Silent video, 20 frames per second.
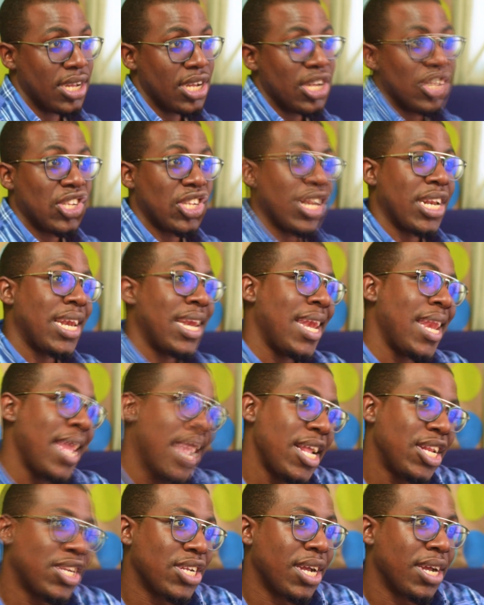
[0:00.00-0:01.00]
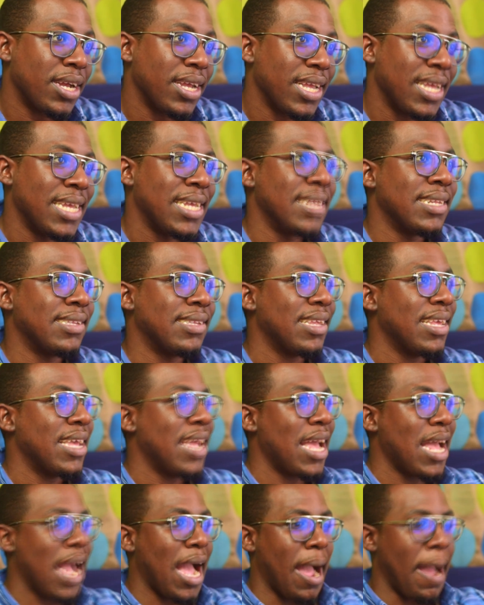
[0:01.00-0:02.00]
So nature is,
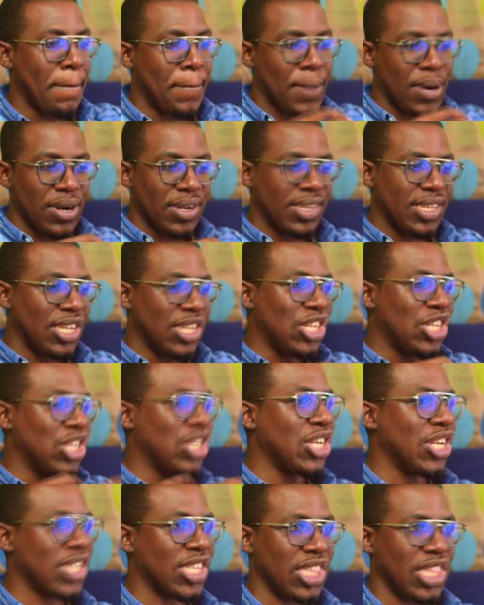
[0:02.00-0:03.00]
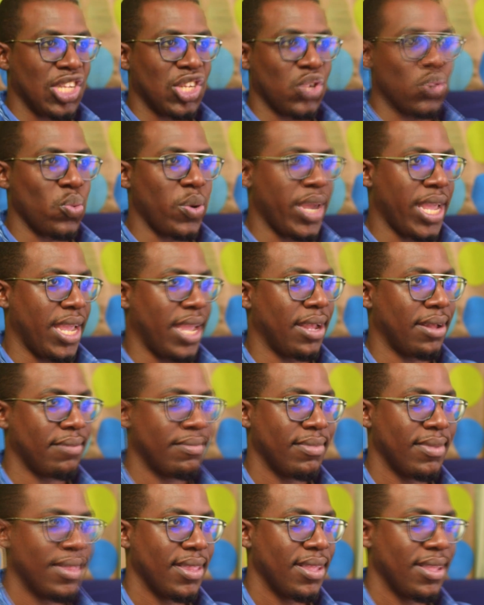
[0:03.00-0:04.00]
a person is just this way.
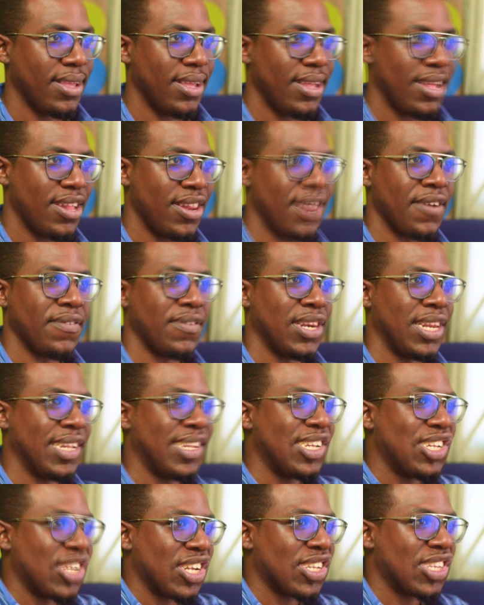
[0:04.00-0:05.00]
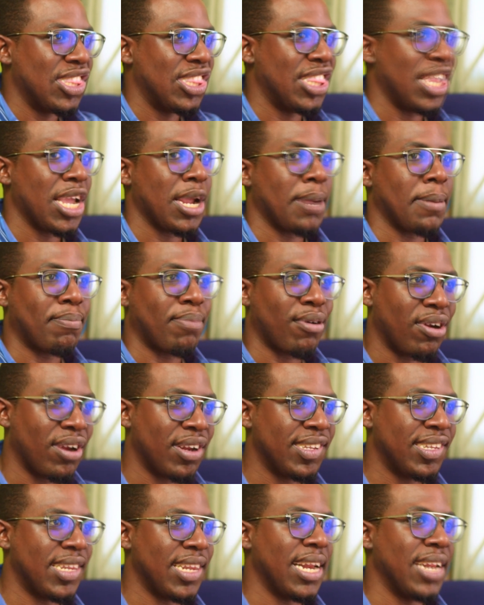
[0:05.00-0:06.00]
This is just their
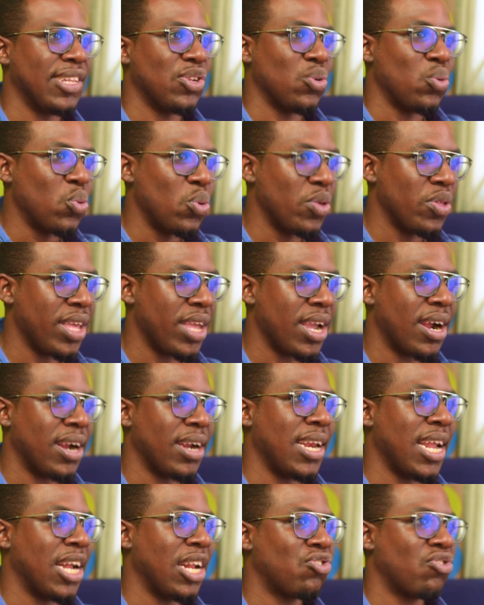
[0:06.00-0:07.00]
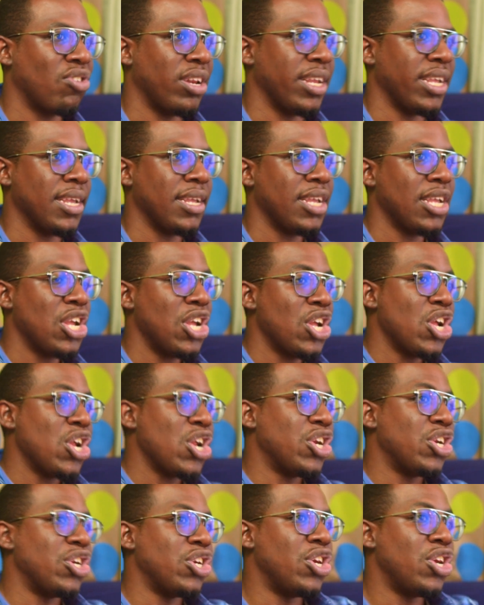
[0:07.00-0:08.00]
personality, who they are naturally.
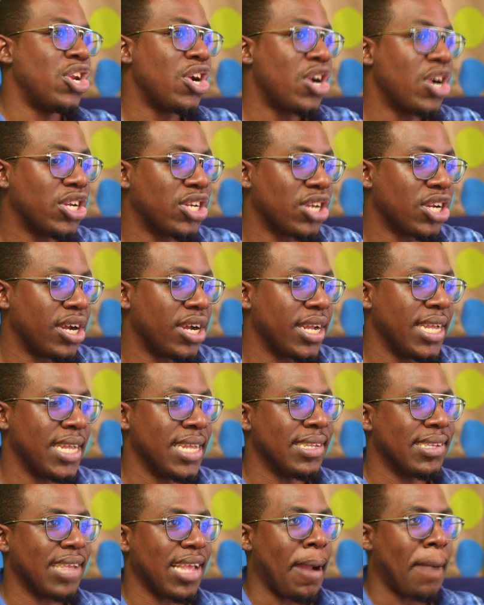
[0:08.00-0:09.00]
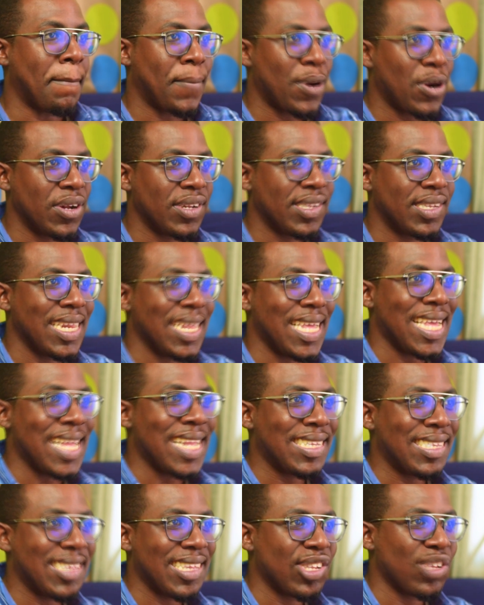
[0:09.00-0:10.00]
Nurture is, a person
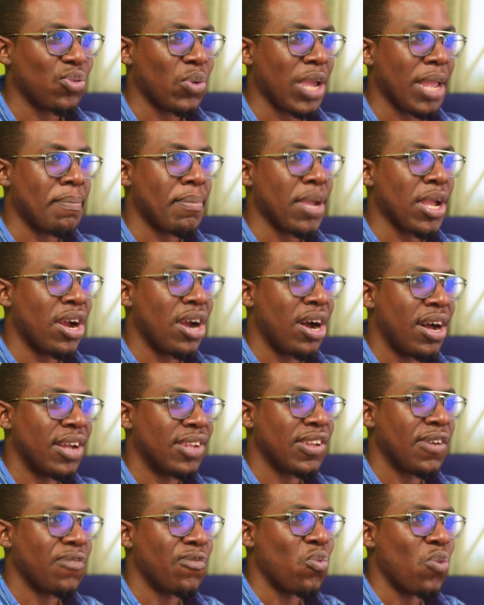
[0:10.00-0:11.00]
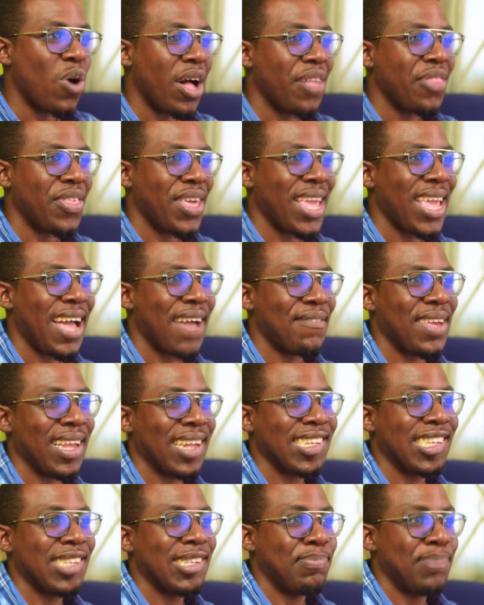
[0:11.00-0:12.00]
is this way because of what they have
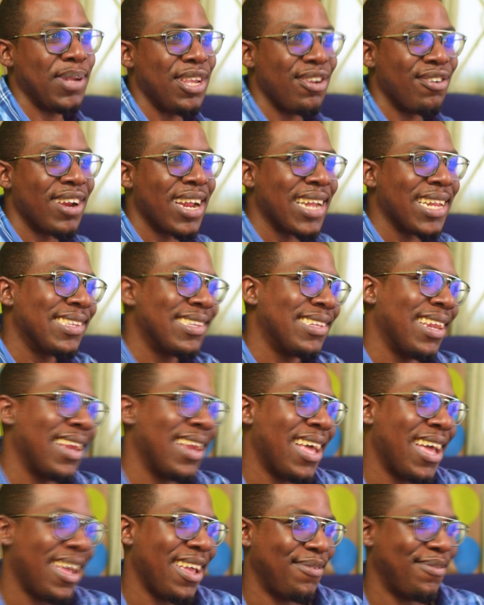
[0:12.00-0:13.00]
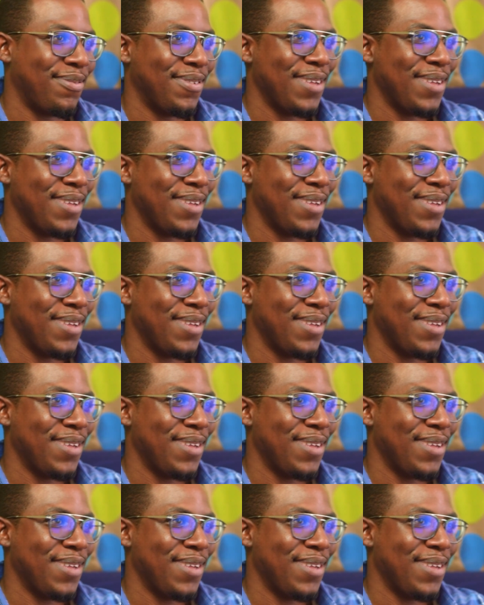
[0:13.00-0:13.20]
experienced in life,